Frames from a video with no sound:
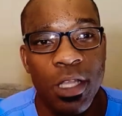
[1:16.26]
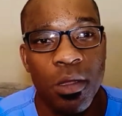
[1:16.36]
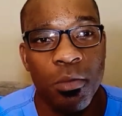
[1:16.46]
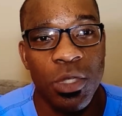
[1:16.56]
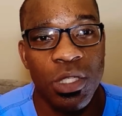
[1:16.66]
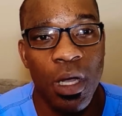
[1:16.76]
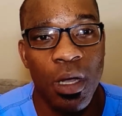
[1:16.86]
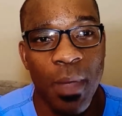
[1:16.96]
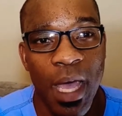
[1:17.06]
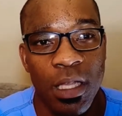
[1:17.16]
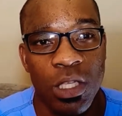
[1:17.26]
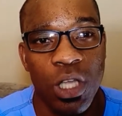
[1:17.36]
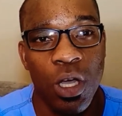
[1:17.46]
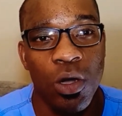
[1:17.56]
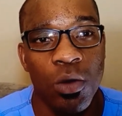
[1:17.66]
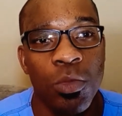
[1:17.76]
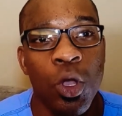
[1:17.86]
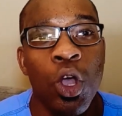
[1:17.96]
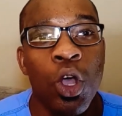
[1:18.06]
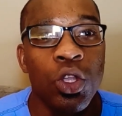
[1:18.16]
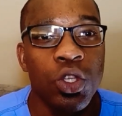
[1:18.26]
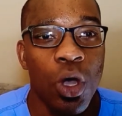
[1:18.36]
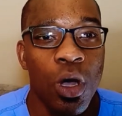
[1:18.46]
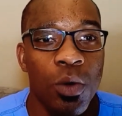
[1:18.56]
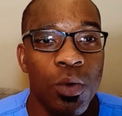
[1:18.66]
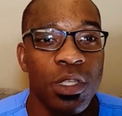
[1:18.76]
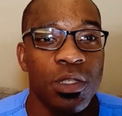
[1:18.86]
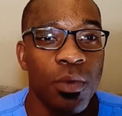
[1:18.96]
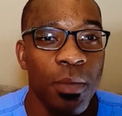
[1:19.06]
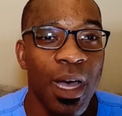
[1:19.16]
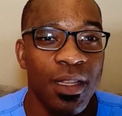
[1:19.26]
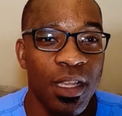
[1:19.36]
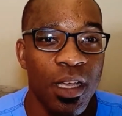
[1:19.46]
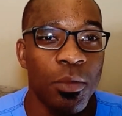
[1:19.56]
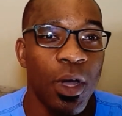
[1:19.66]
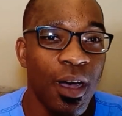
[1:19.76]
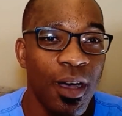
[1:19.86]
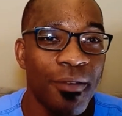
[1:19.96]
the uh, magnets home to always remind them of